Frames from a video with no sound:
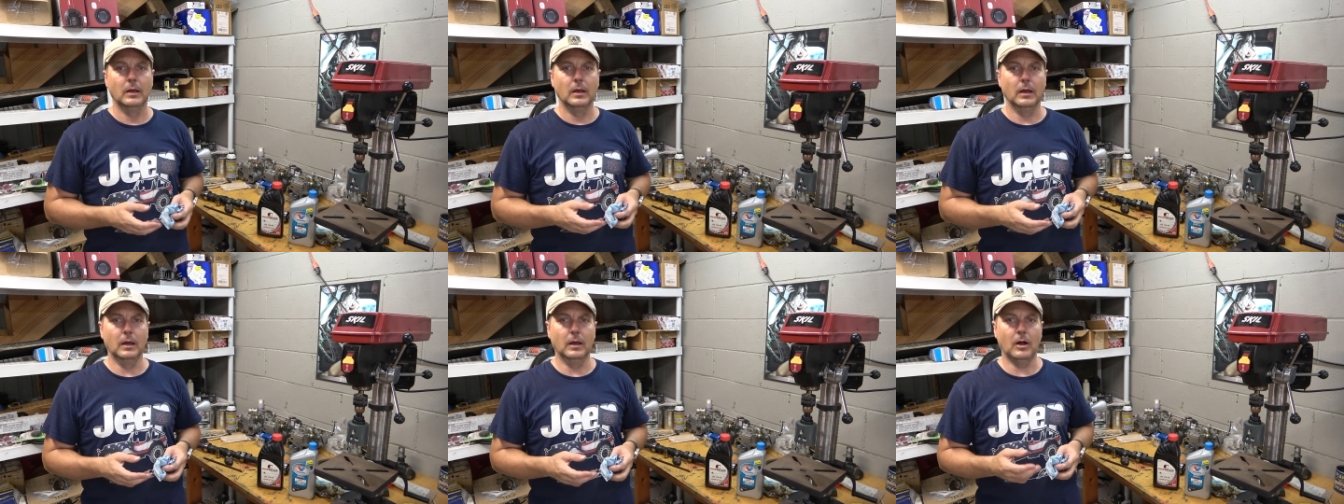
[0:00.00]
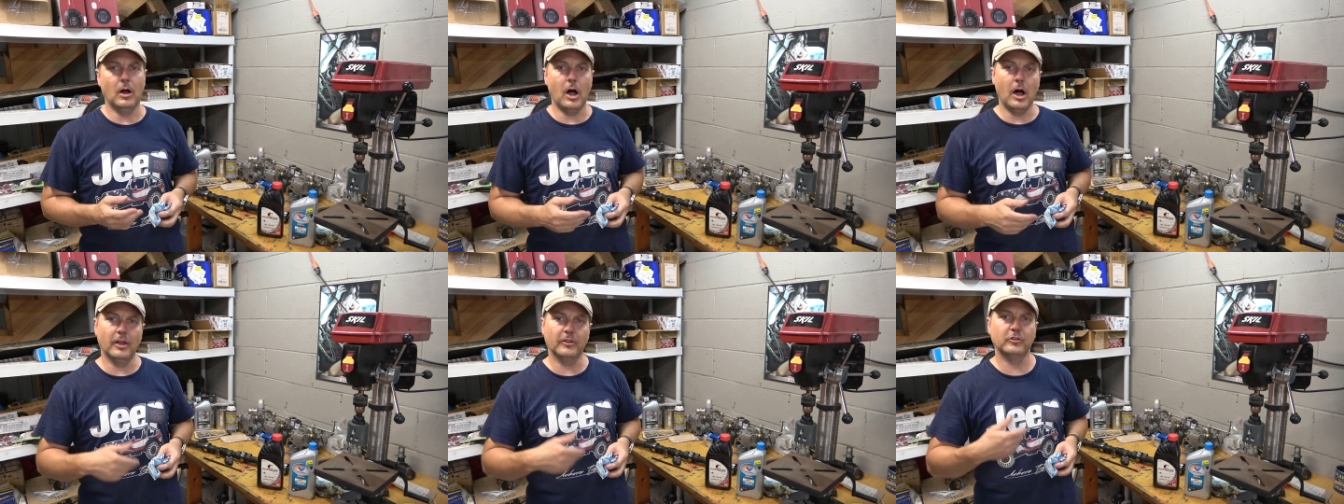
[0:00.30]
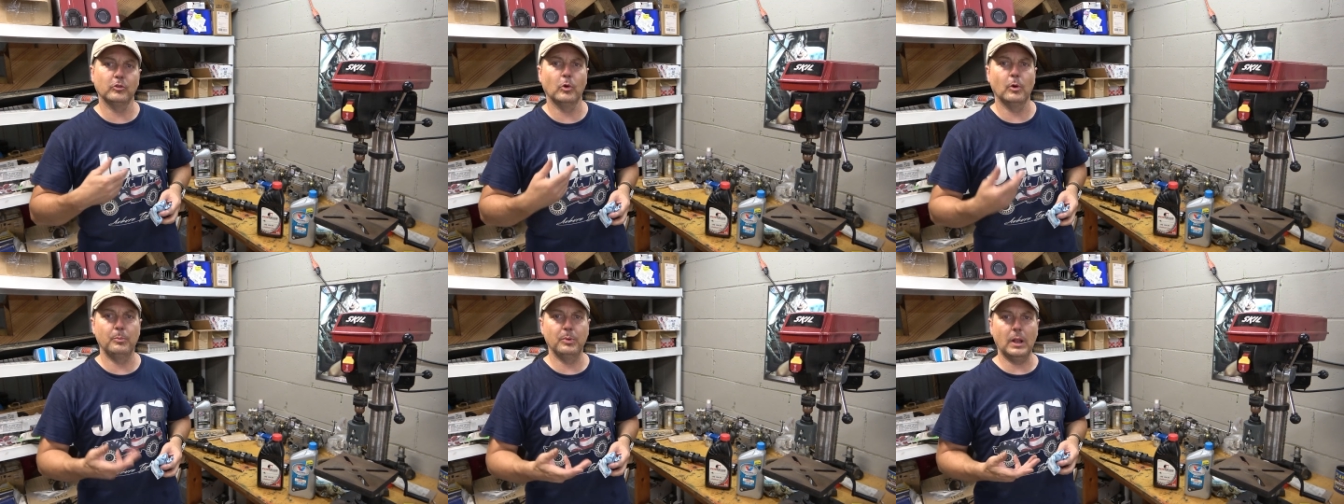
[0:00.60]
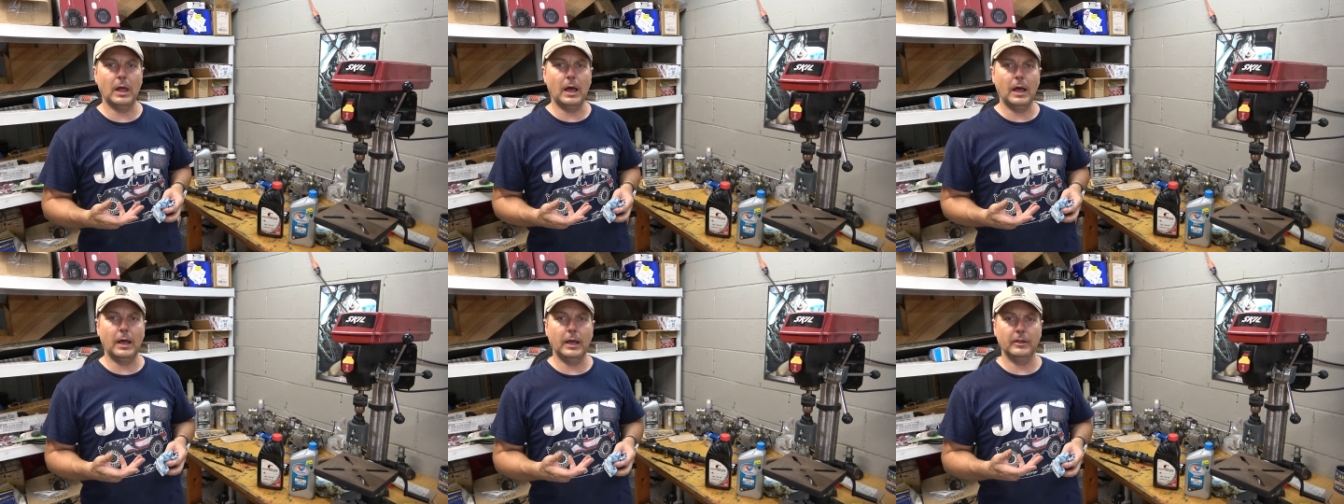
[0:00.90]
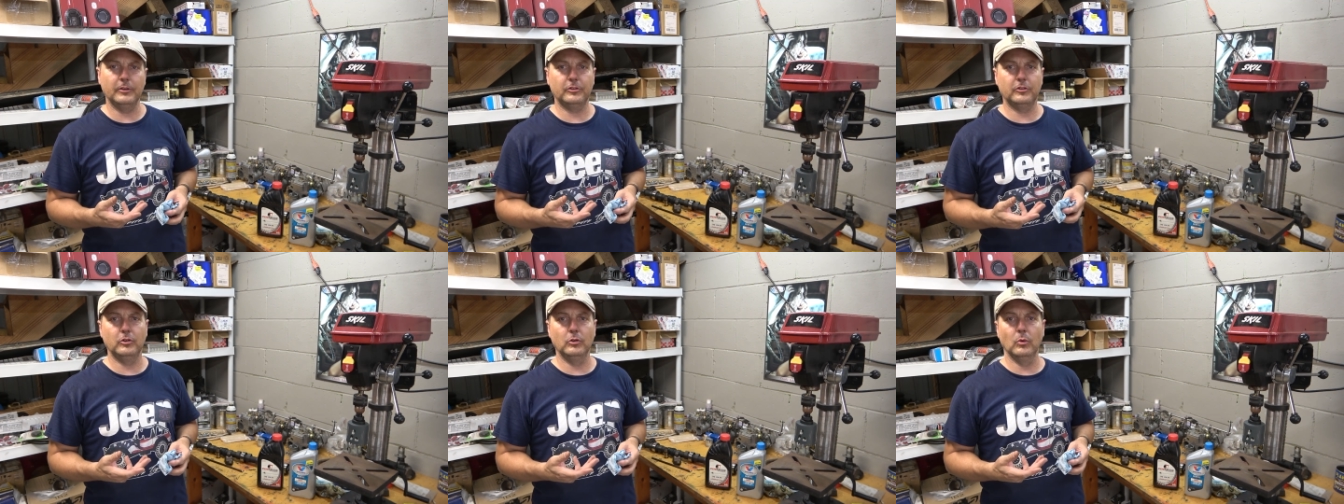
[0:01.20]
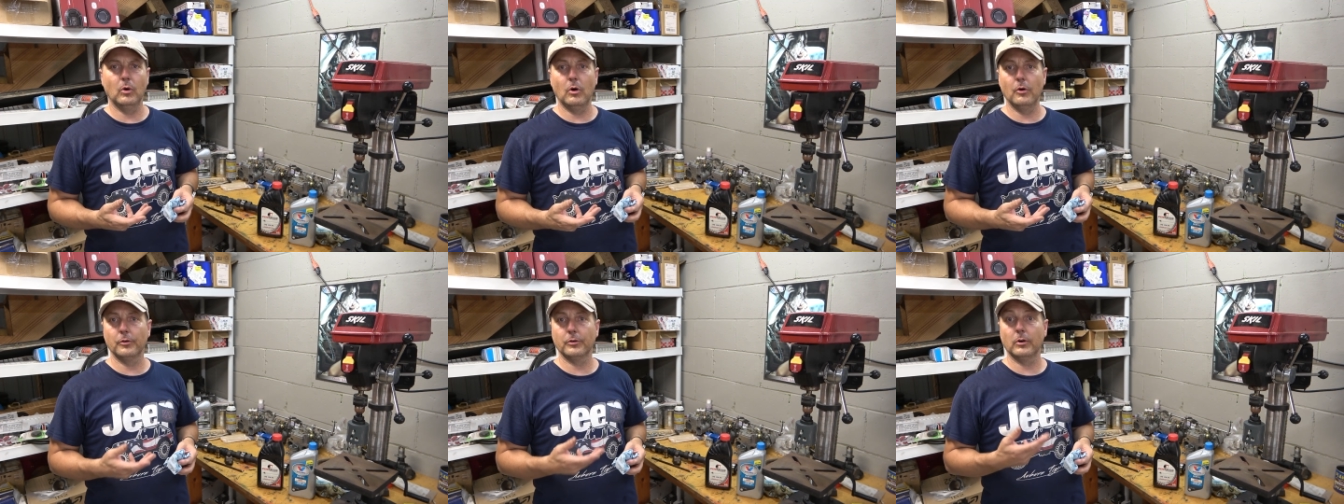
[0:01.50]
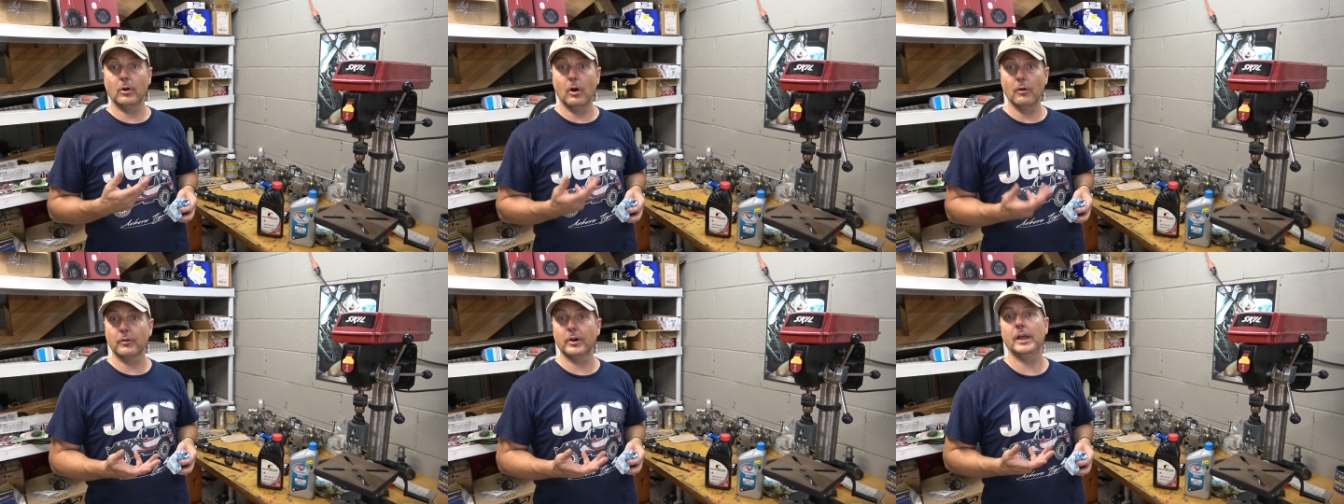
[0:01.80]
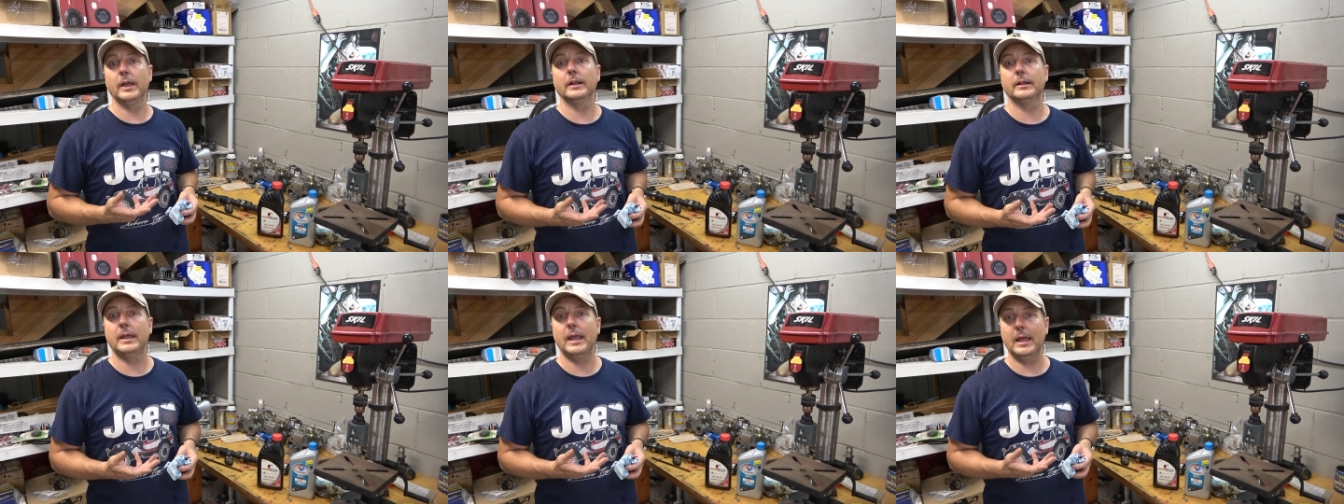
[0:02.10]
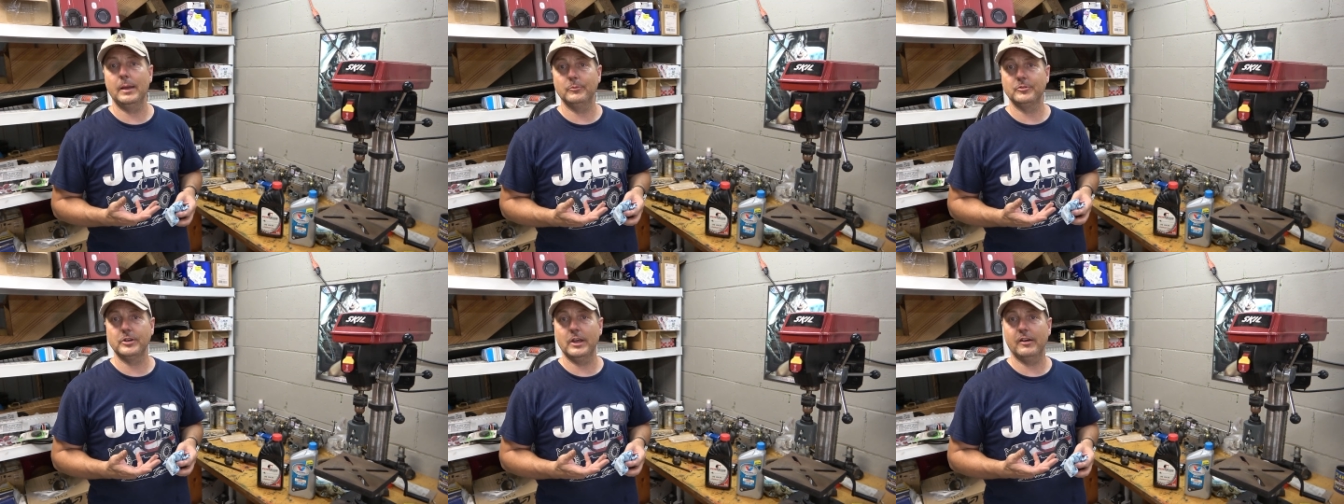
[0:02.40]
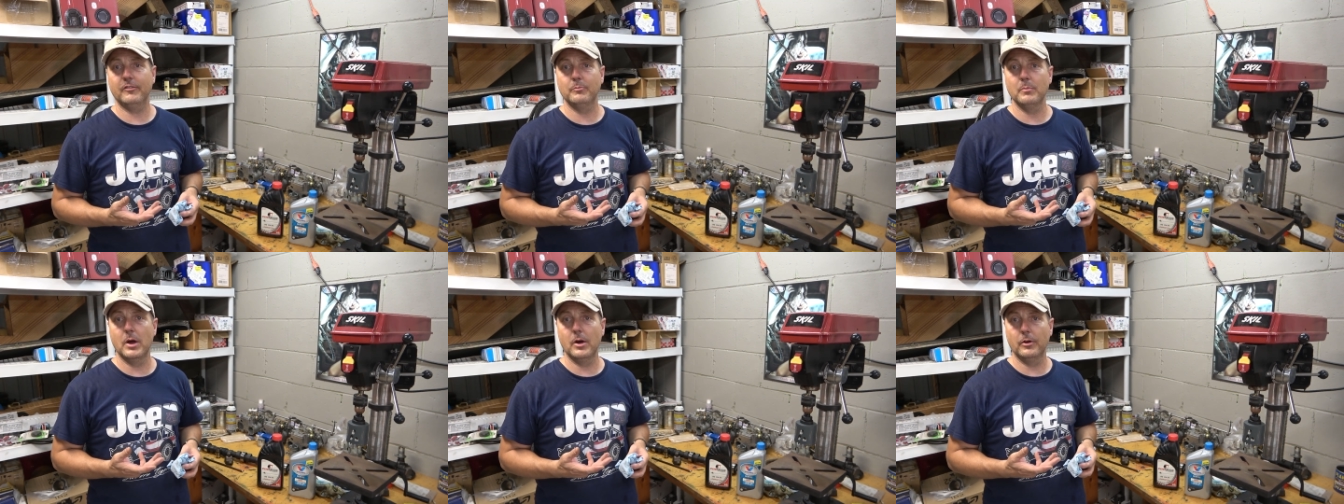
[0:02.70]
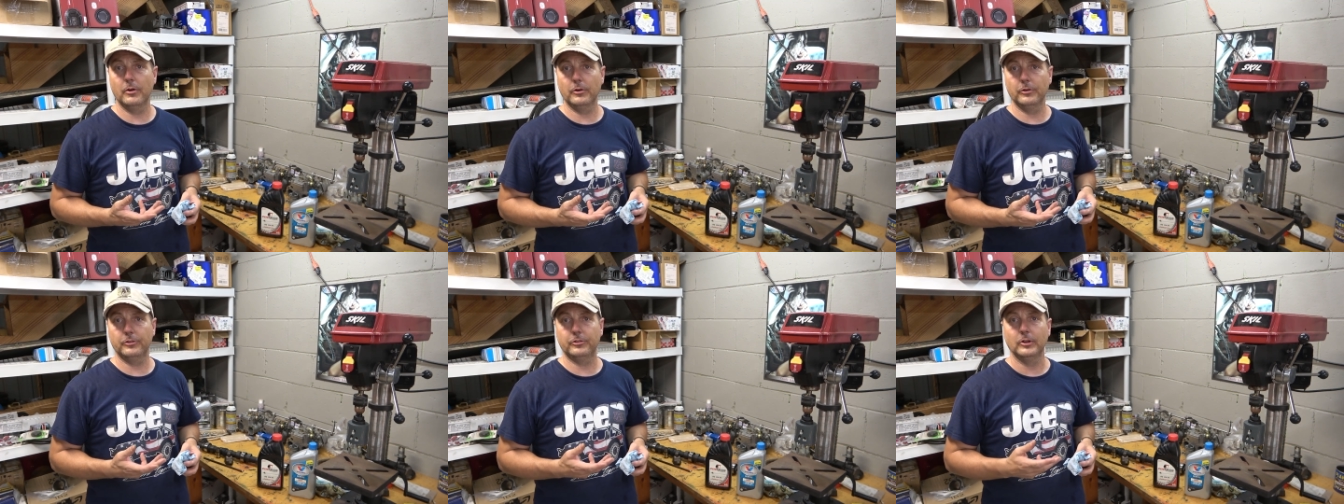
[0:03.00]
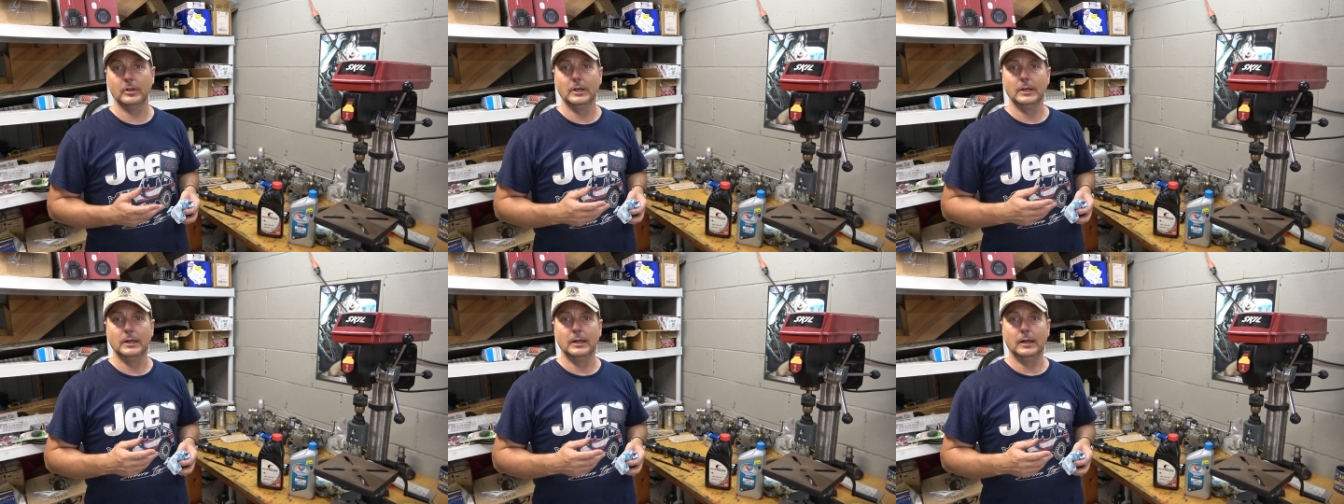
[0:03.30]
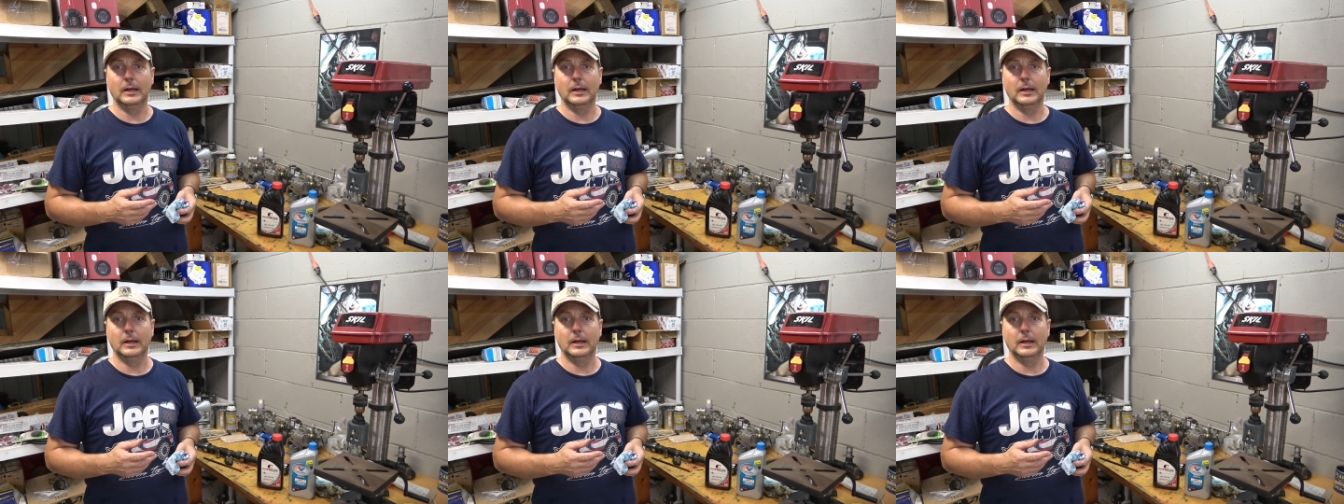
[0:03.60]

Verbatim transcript: uh, also applies to older overhead camshaft motors.